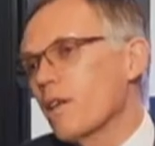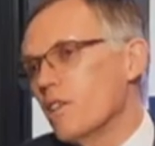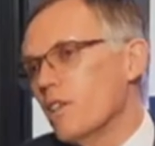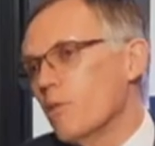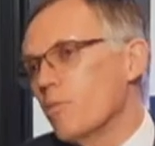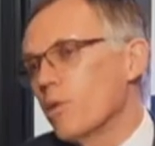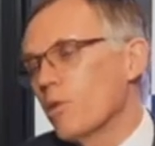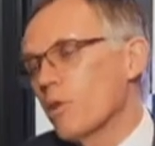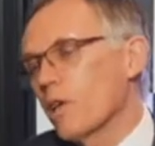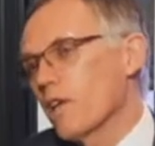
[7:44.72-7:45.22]
a
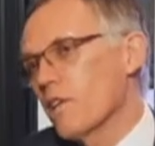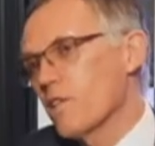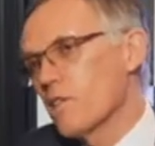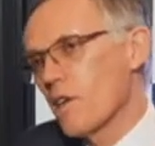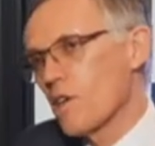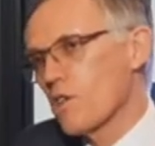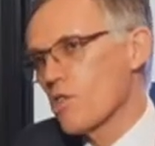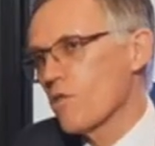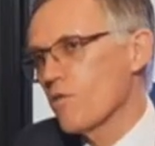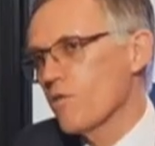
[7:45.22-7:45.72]
deep
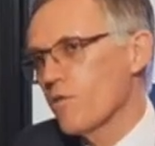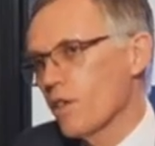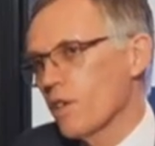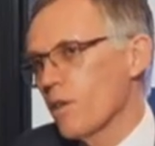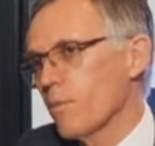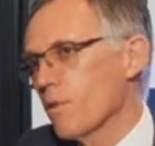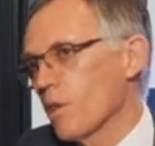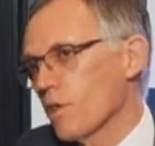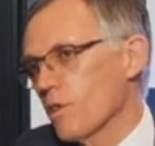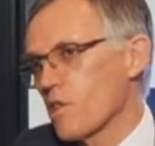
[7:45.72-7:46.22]
localization for
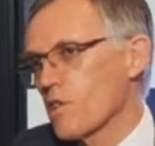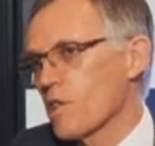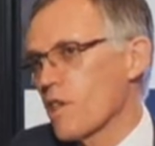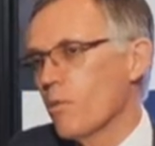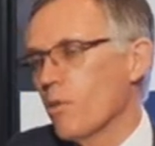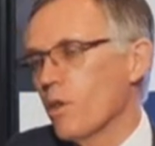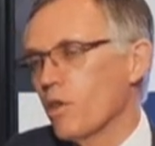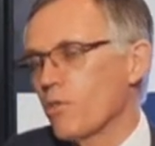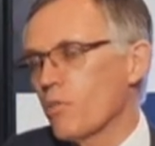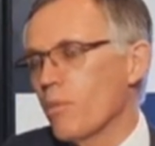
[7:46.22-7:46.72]
the products I
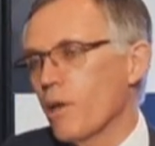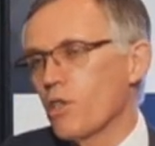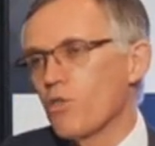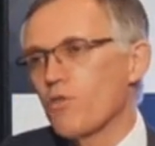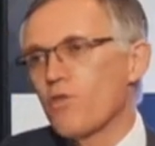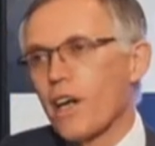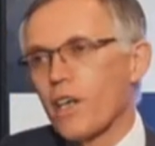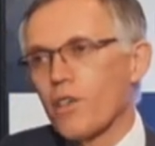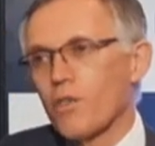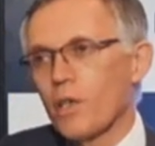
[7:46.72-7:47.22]
want to
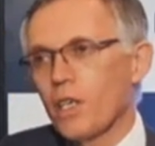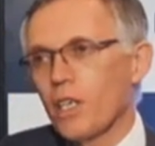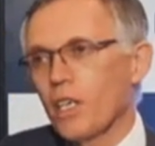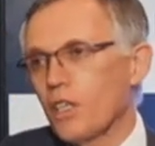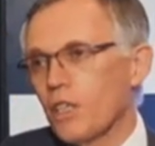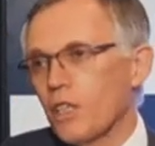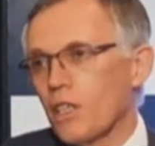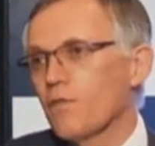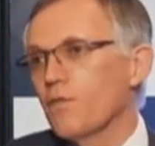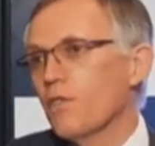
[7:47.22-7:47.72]
manufacture in
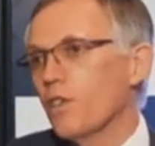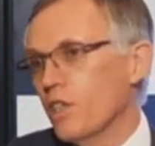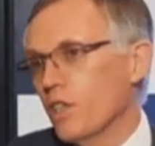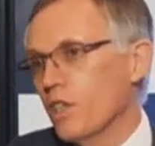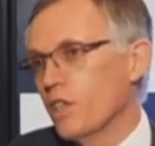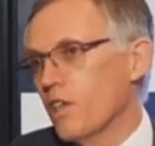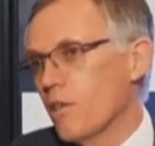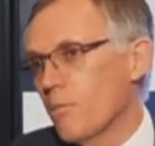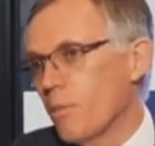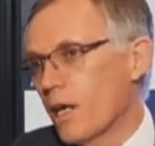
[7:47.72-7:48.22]
India for the
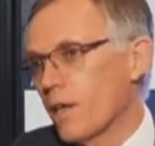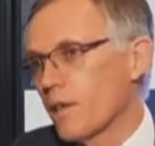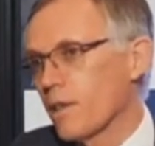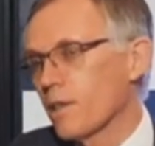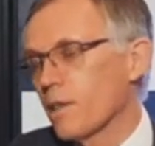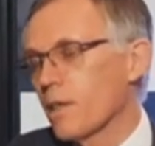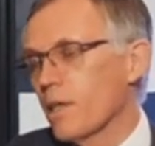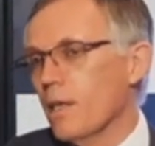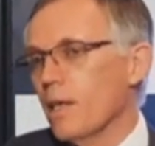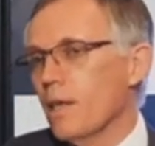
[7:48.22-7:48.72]
Indian
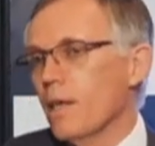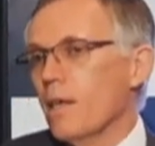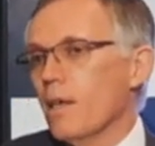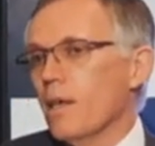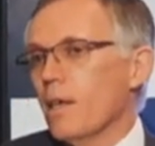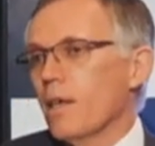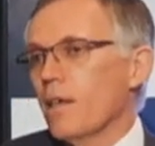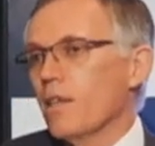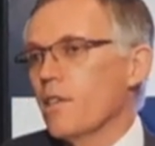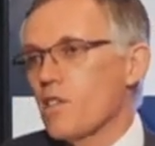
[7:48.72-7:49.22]
market.
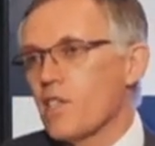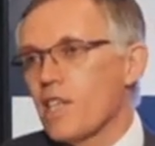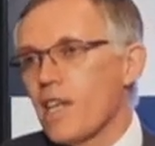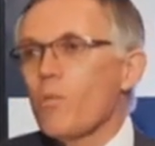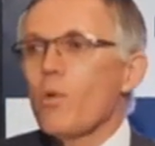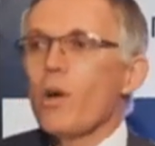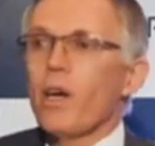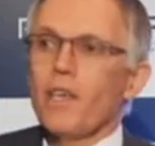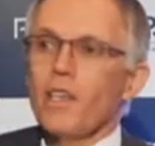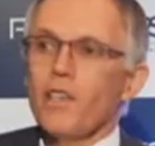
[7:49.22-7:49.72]
In the
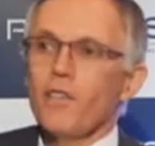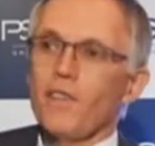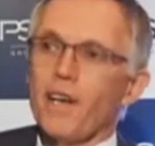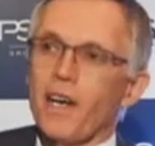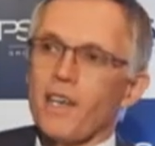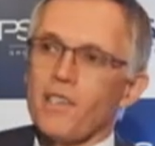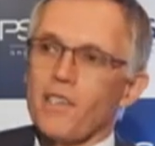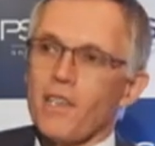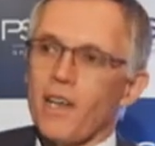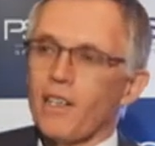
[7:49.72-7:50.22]
same way, if
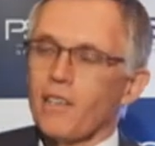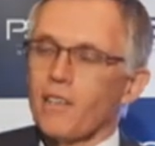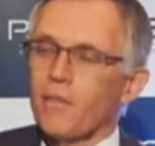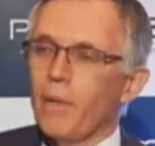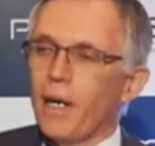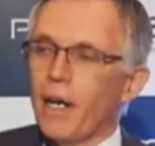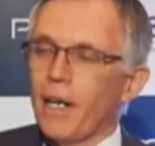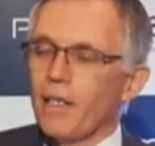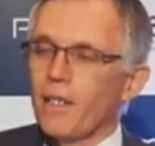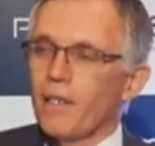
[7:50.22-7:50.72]
I start
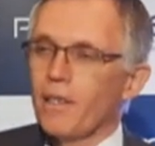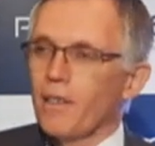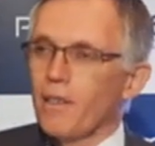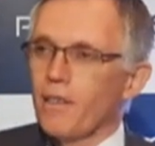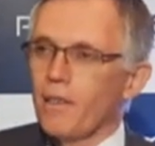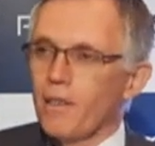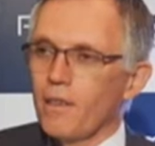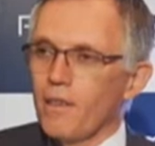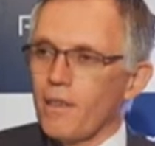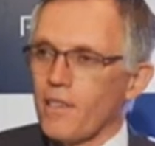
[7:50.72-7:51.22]
by
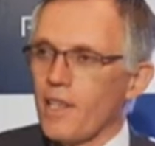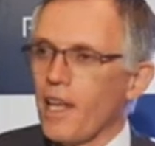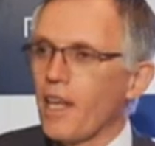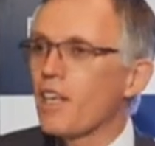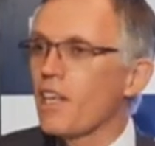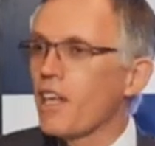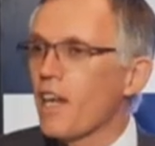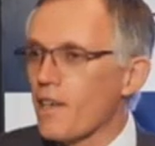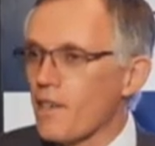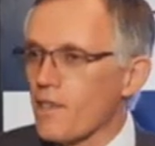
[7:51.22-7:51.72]

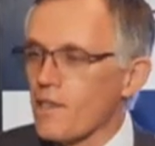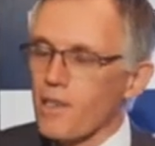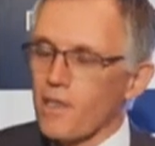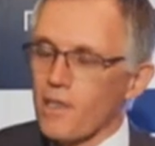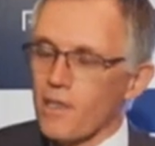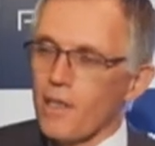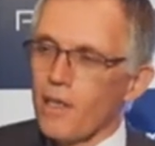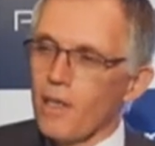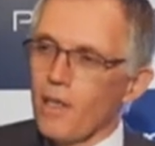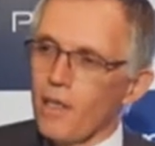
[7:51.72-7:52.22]
saying
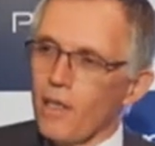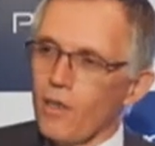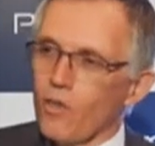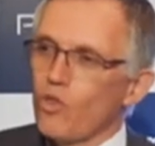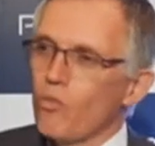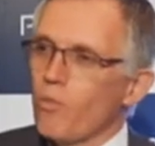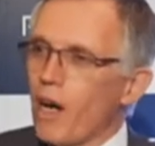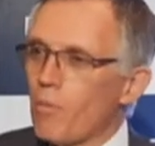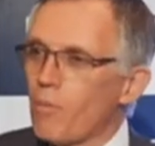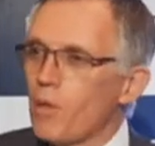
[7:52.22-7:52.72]
yes
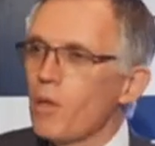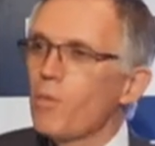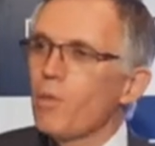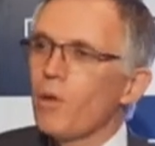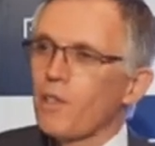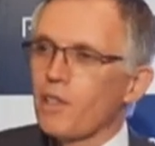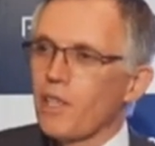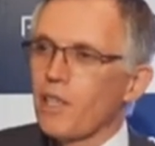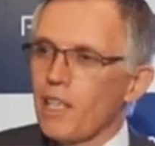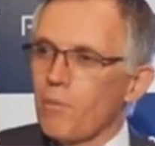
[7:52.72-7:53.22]
to my
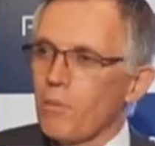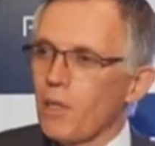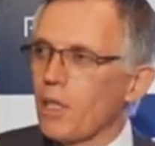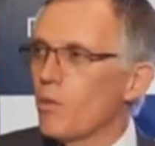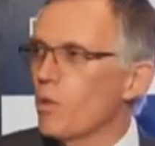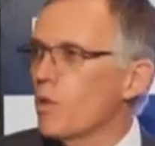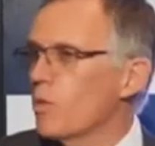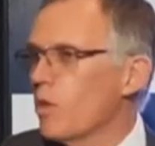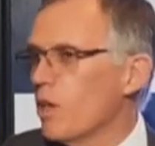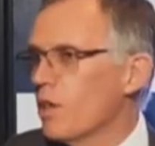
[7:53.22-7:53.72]
people telling
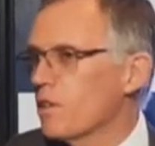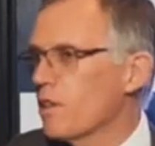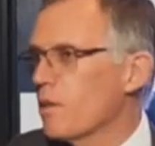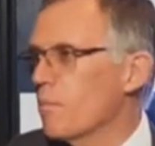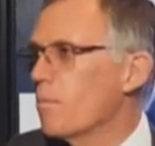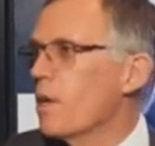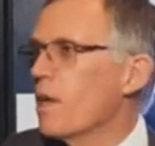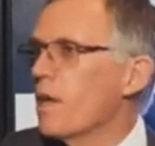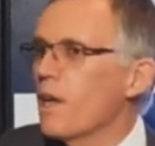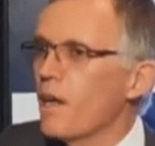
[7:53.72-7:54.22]
me we want a
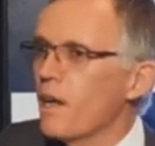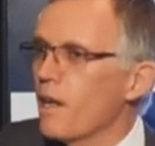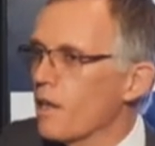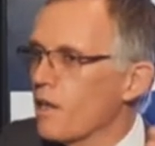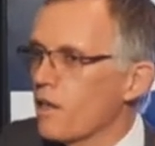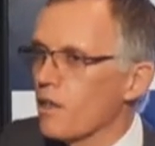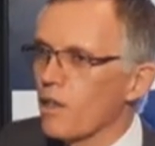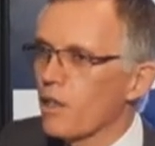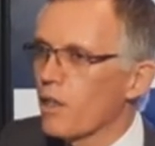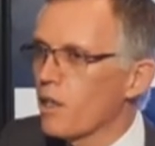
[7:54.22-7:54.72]

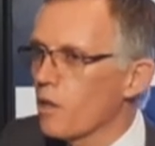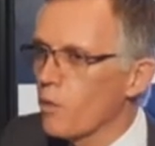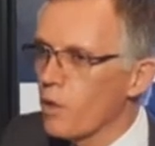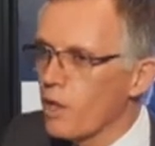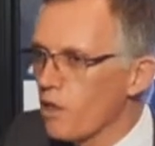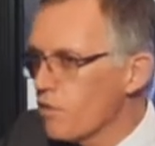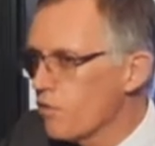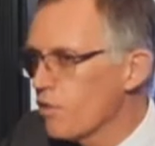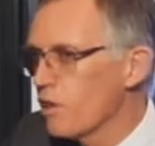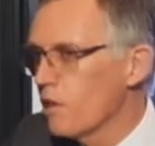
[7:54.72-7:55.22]
big uh,
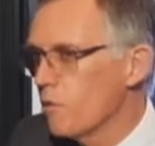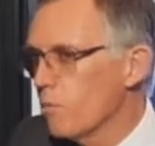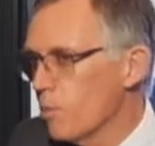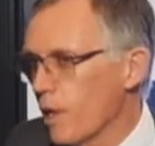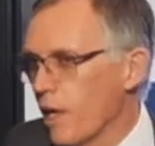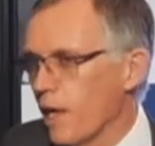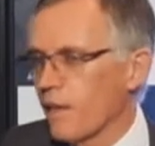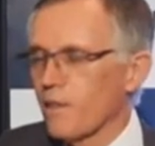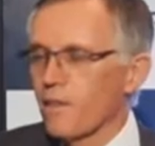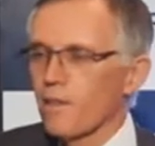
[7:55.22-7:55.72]
greenfield
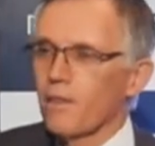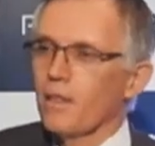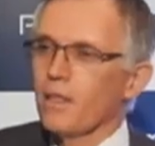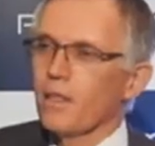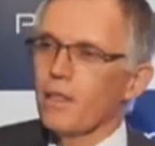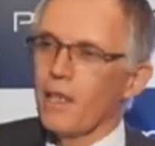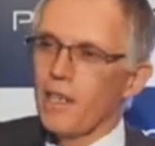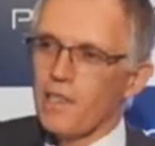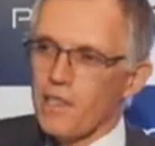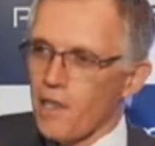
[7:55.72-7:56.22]
plant,
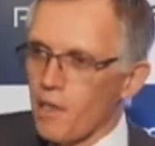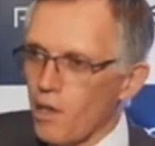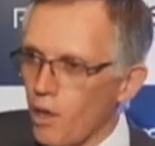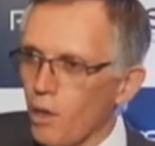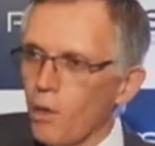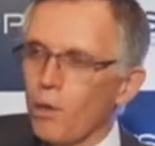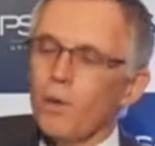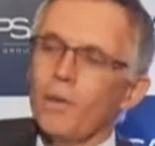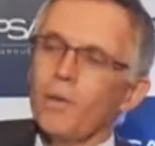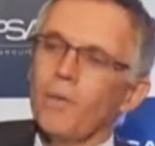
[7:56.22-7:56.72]
I said
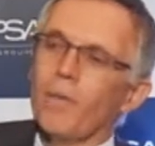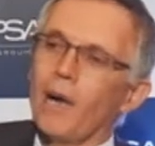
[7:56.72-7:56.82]
no,